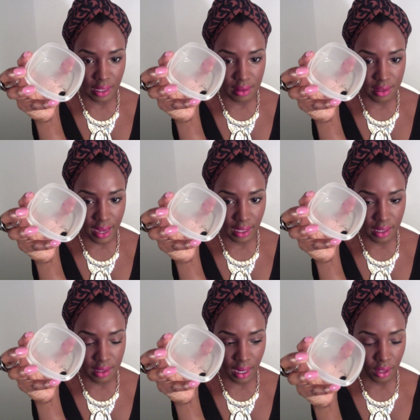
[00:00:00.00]
into that
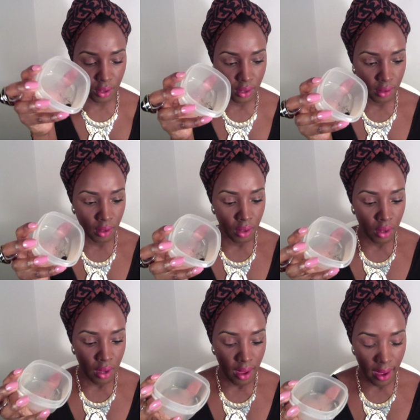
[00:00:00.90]
container,
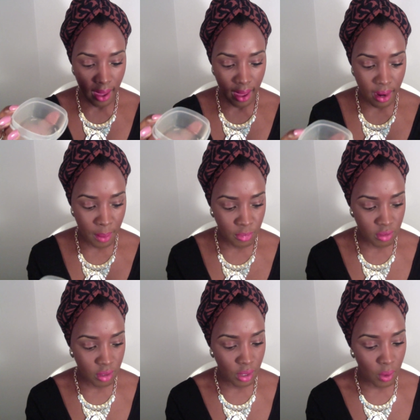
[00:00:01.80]
and I'm
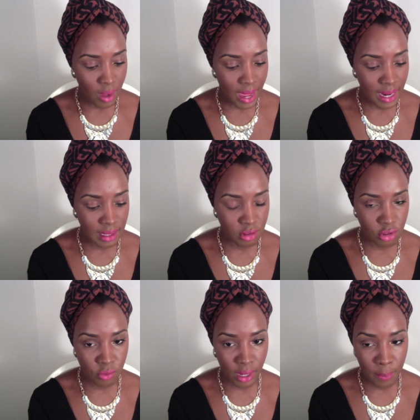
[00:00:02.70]
just going to go ahead and
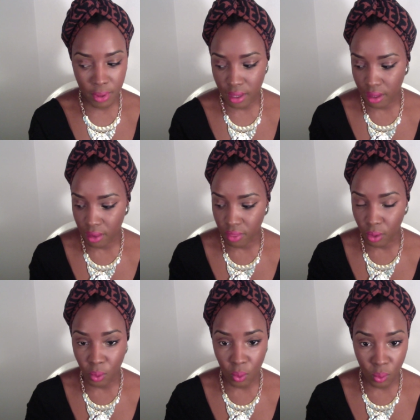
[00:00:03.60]
scrape the
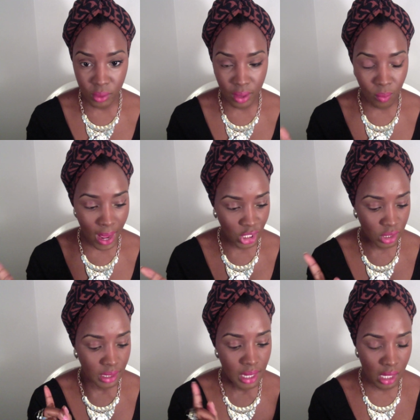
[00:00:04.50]
gold.
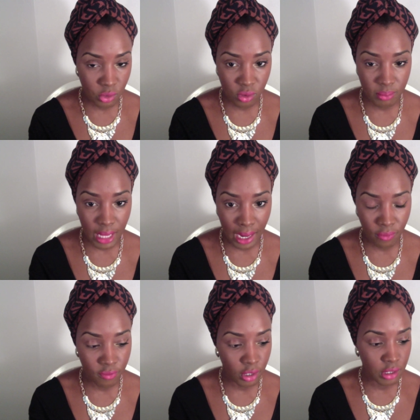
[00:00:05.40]
Actually, I'll do the
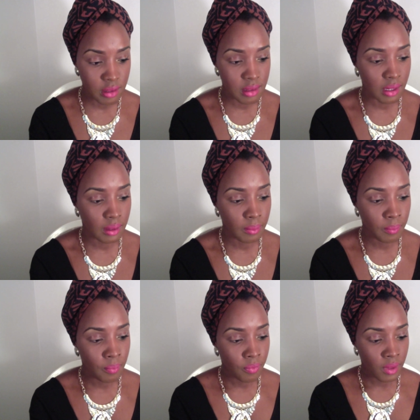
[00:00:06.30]
black first.
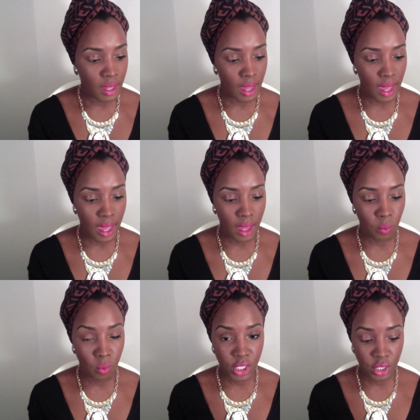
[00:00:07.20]

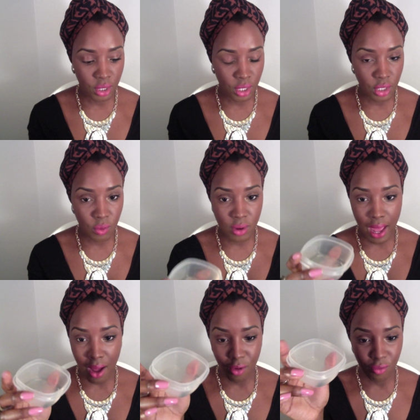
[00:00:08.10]
And what you're going to do
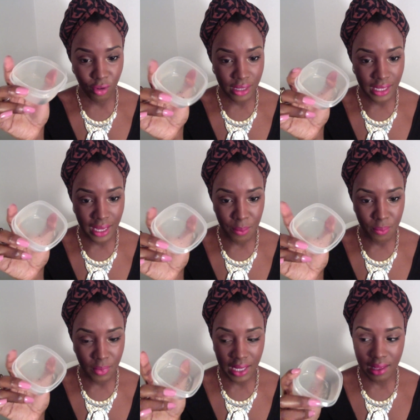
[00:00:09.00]
now, really
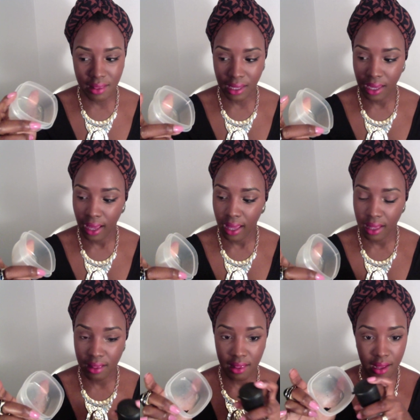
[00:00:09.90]
easy,
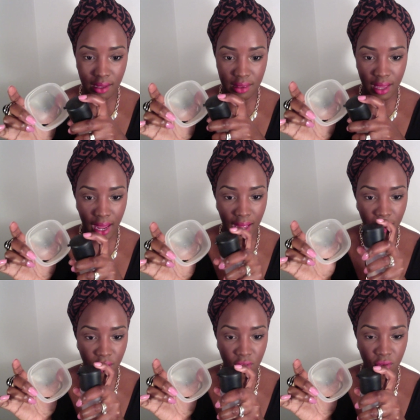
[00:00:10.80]
is
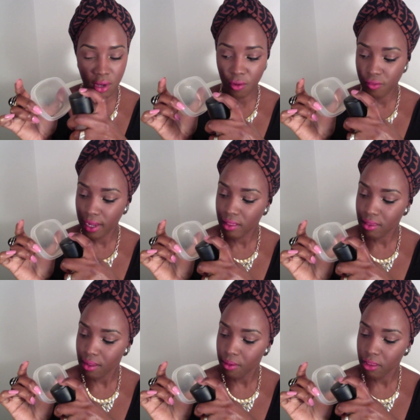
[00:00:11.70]
take the Studio
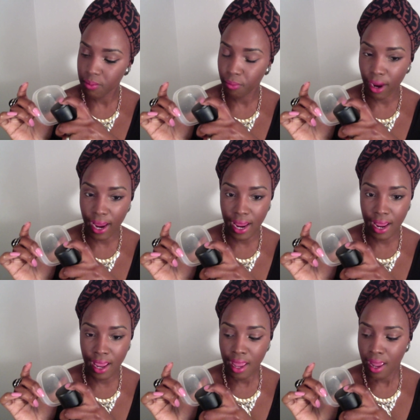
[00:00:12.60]
Fix spray
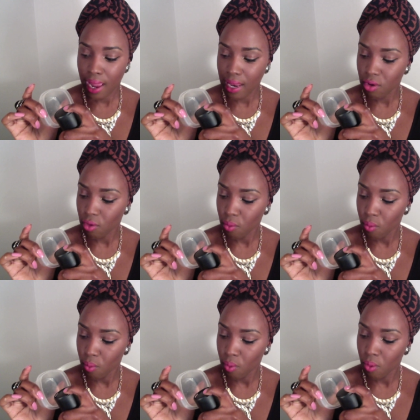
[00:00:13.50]
and do
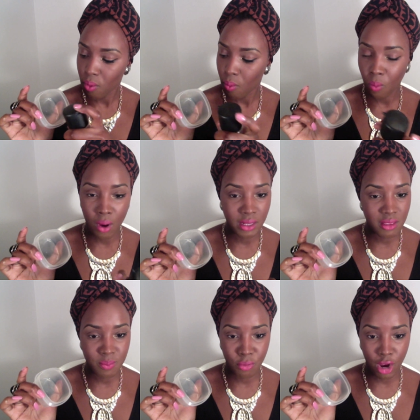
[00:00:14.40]
one
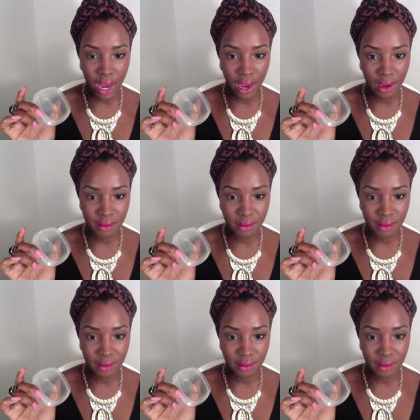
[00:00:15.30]
spray,